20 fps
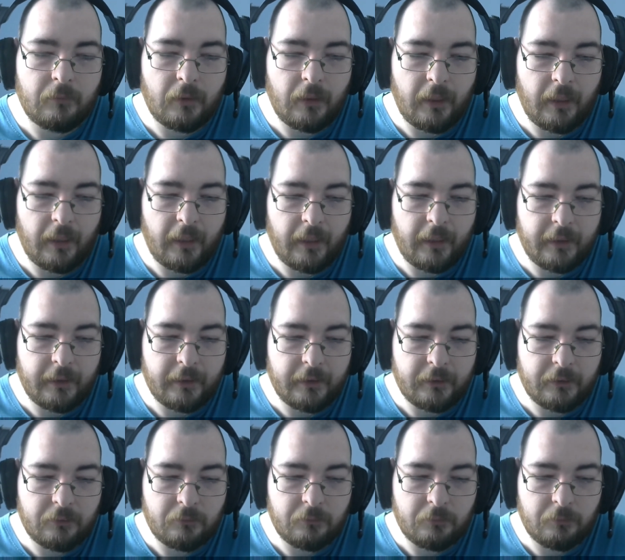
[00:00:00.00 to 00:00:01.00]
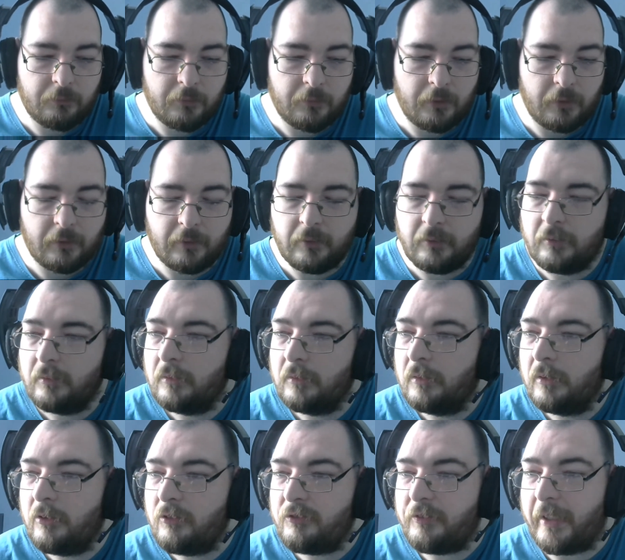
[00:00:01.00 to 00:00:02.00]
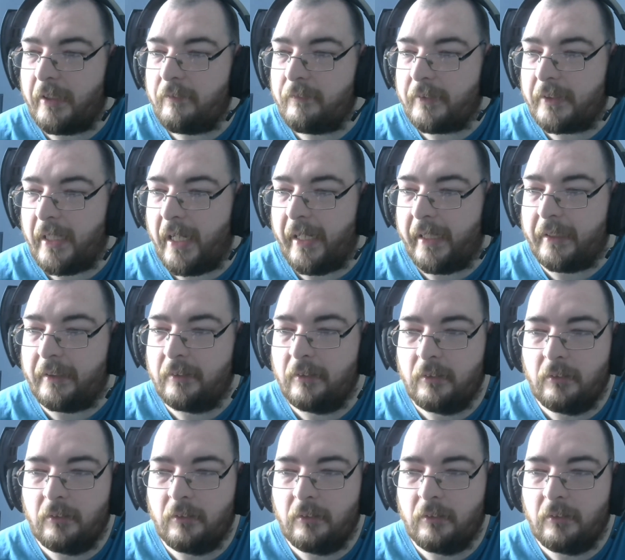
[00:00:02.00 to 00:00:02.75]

and State of Decay.